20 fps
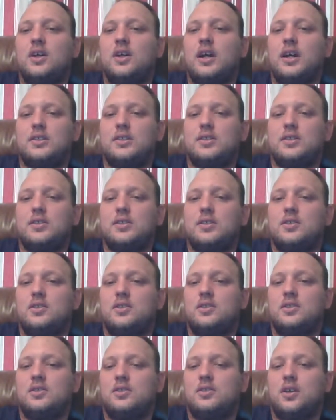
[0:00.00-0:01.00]

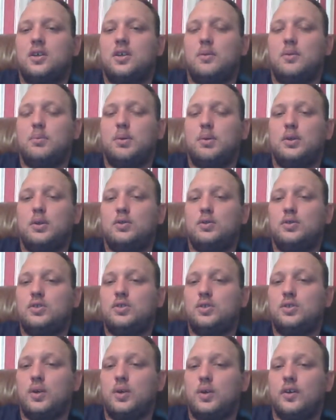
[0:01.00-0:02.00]
as opposed
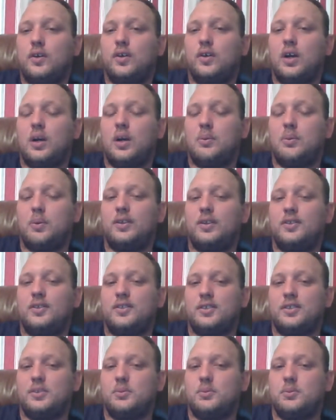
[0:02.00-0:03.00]
to other operating
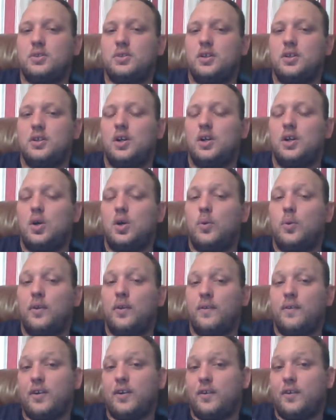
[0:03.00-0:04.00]
systems?
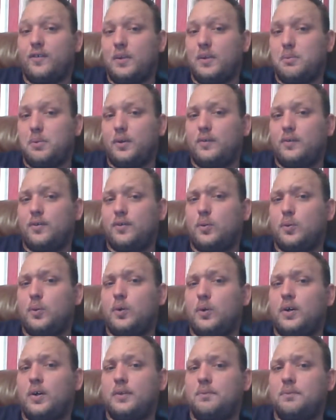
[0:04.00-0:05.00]
Well, the verified boot for
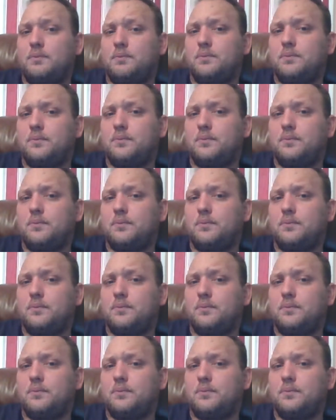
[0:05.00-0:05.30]
one.